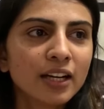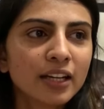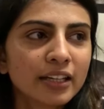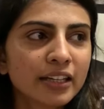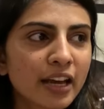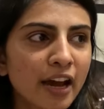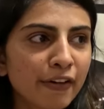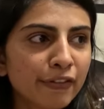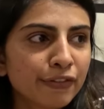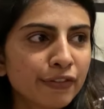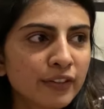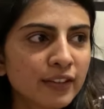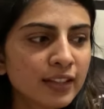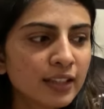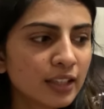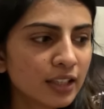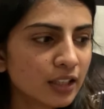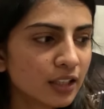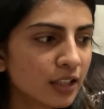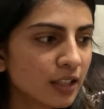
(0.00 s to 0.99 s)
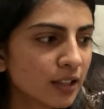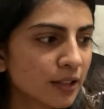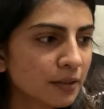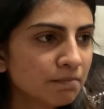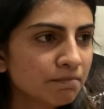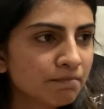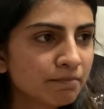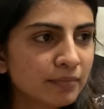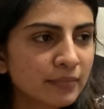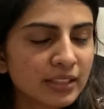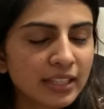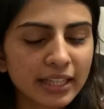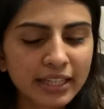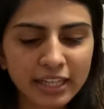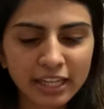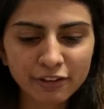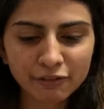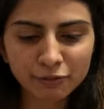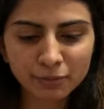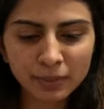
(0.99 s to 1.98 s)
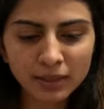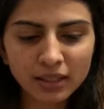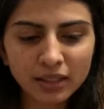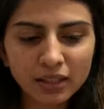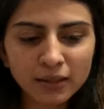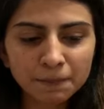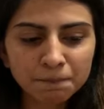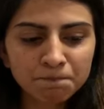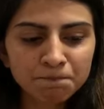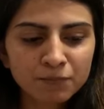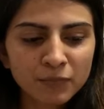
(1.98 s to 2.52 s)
Ya fir um, they gave me a